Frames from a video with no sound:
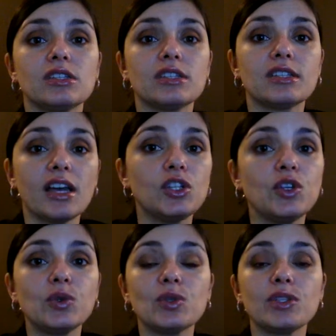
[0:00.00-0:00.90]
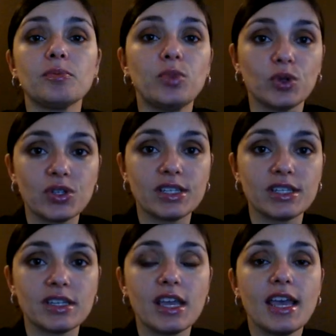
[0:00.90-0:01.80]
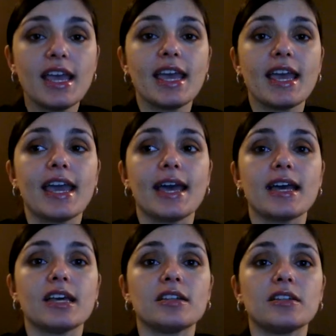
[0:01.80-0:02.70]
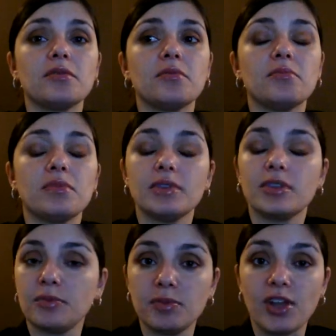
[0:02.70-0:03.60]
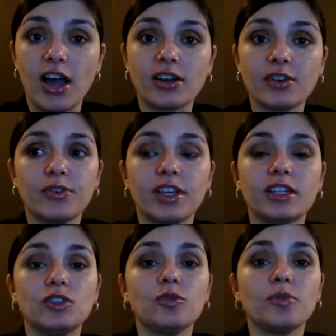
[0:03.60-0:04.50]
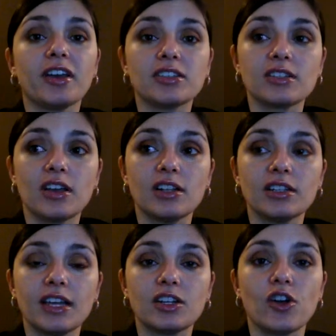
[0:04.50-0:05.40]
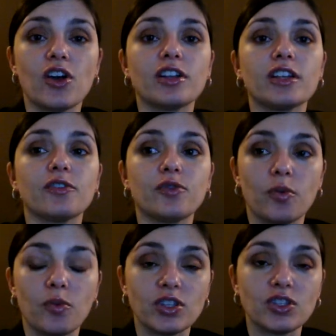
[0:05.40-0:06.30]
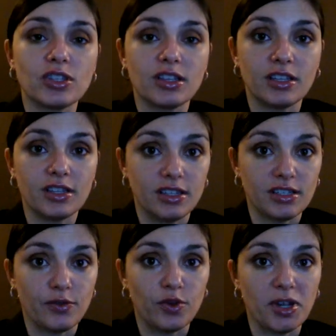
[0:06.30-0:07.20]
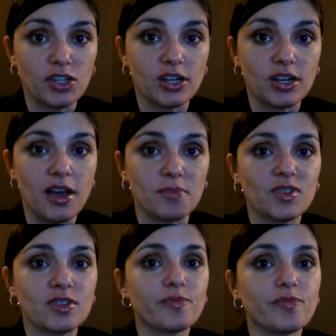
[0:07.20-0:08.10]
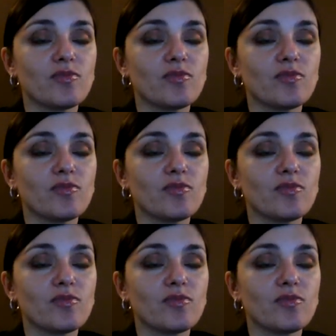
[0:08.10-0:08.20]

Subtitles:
cite you some books and the bibliography that you might consult later on and from which this information comes.